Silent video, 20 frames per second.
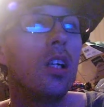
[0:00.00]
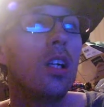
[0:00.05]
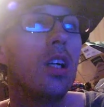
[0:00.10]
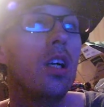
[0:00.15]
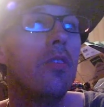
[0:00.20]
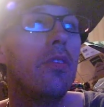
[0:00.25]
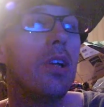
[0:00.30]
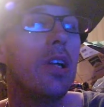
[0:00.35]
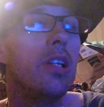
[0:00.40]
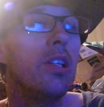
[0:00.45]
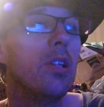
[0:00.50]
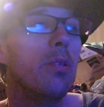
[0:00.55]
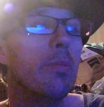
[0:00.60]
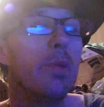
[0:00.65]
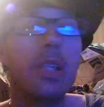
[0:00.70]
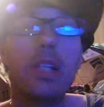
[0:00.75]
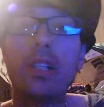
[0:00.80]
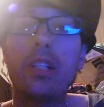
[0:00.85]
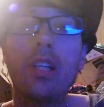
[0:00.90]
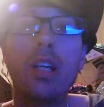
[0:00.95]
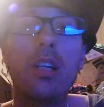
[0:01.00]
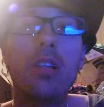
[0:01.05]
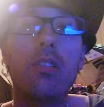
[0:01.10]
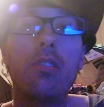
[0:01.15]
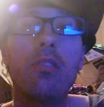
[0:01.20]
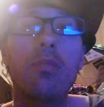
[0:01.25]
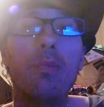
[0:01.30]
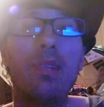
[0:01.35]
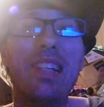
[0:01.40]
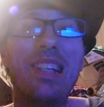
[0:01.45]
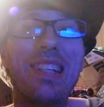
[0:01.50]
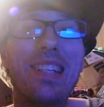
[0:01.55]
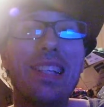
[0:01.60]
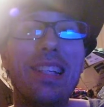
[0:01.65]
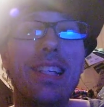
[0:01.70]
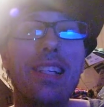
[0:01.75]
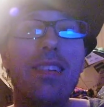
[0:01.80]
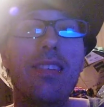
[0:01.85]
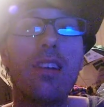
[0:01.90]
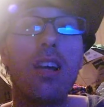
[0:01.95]
about your McDonald's
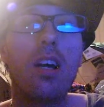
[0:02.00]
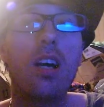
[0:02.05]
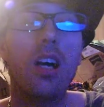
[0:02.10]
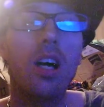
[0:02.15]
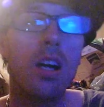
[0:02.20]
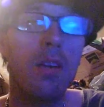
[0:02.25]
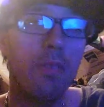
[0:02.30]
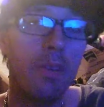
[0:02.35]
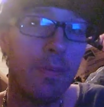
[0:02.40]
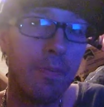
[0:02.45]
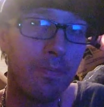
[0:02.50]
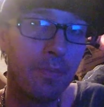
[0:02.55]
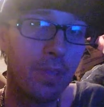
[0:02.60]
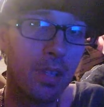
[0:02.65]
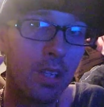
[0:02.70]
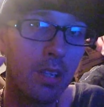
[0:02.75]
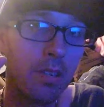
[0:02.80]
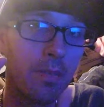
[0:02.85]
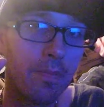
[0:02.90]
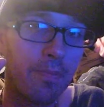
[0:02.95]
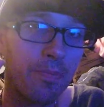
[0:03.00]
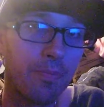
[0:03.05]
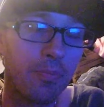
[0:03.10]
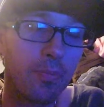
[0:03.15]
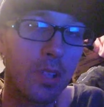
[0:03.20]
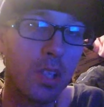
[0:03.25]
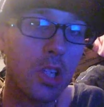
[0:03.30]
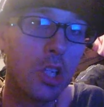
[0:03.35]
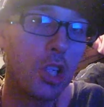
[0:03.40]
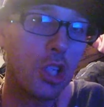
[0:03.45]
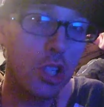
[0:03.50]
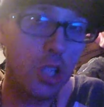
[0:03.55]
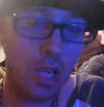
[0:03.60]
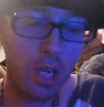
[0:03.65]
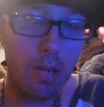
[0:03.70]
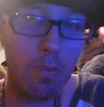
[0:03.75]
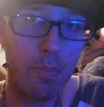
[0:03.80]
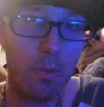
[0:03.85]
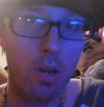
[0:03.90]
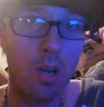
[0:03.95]
Mickey's of um,
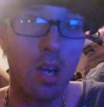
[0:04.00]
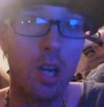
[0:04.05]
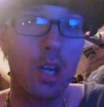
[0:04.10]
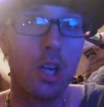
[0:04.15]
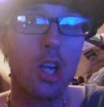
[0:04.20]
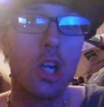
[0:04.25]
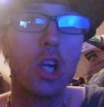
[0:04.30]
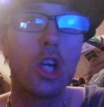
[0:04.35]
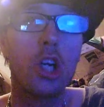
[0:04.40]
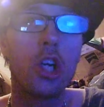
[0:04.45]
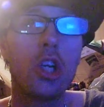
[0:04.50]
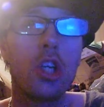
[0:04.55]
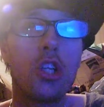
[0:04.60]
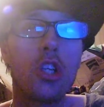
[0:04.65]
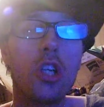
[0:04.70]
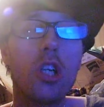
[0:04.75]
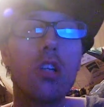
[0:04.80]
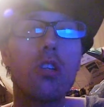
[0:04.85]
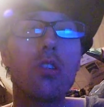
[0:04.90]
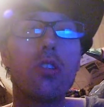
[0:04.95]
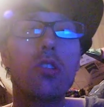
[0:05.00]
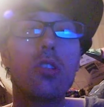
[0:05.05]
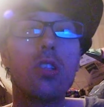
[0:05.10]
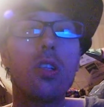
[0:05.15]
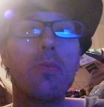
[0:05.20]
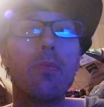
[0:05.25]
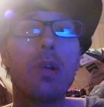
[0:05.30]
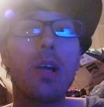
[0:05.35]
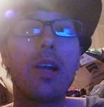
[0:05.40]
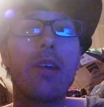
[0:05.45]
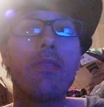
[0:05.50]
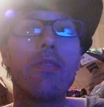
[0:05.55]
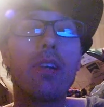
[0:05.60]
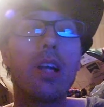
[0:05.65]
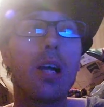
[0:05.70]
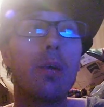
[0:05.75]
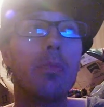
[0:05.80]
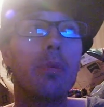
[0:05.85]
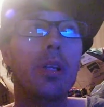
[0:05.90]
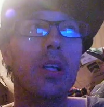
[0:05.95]
Shamrock Chocolate Chip
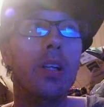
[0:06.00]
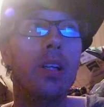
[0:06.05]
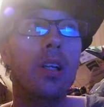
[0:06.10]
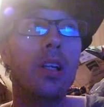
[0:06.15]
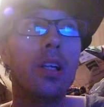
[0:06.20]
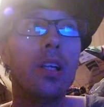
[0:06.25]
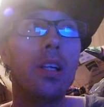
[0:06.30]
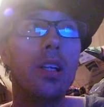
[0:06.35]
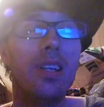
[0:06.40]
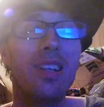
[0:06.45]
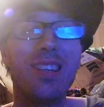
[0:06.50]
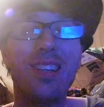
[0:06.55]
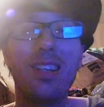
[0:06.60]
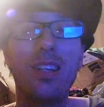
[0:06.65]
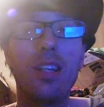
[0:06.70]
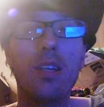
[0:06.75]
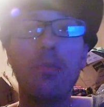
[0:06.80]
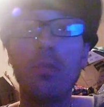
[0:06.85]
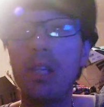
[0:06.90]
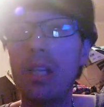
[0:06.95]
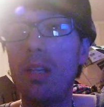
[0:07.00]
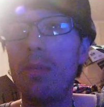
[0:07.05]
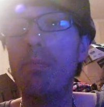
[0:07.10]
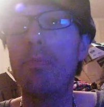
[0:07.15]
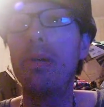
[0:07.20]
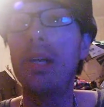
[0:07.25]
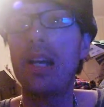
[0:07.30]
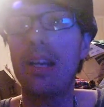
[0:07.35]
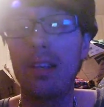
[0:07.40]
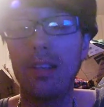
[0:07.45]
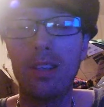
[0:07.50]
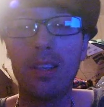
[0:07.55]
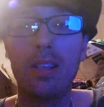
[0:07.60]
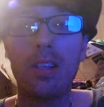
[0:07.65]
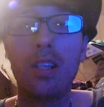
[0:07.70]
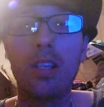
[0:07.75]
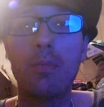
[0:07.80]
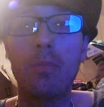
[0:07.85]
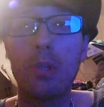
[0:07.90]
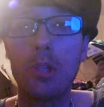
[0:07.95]
Frappe. Uh, I made it better,
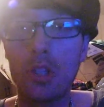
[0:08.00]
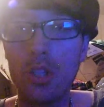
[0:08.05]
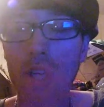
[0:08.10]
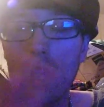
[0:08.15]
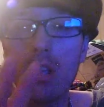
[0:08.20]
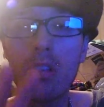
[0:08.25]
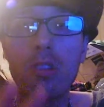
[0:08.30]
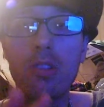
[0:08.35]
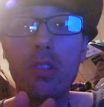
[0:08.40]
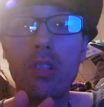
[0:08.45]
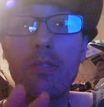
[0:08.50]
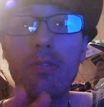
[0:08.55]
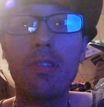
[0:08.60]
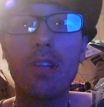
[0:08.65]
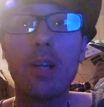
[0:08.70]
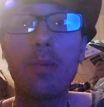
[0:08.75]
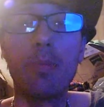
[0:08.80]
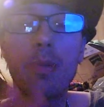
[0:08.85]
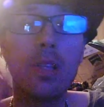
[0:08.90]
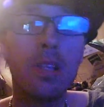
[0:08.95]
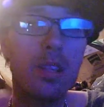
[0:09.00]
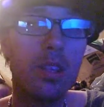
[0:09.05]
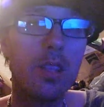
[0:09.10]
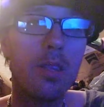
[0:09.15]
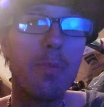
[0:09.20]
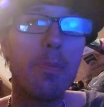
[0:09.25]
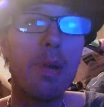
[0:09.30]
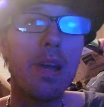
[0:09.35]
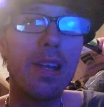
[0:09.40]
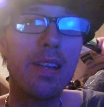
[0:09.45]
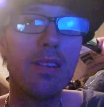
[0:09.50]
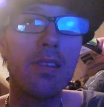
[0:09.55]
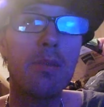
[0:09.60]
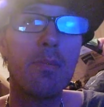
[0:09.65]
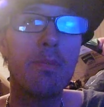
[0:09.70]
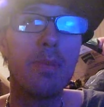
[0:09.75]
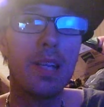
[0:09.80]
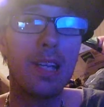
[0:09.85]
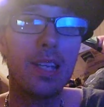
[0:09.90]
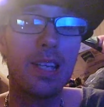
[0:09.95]
but Chocolate Chip Frappe, the best
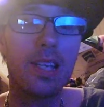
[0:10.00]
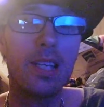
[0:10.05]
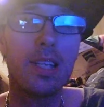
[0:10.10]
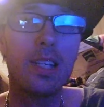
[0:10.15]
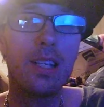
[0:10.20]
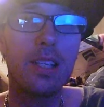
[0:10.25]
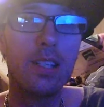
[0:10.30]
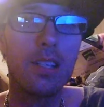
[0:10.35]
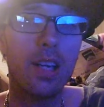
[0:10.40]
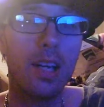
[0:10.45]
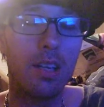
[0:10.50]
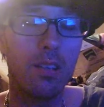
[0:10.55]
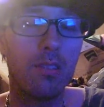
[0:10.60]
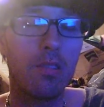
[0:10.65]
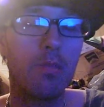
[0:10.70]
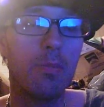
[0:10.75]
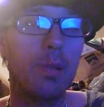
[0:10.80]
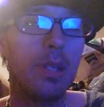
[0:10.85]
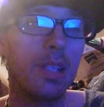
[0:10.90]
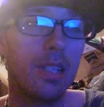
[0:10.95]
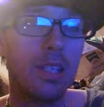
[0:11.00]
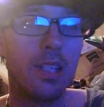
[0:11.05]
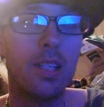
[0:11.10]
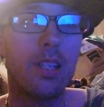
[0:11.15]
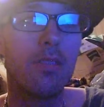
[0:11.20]
McDonald's Mickey's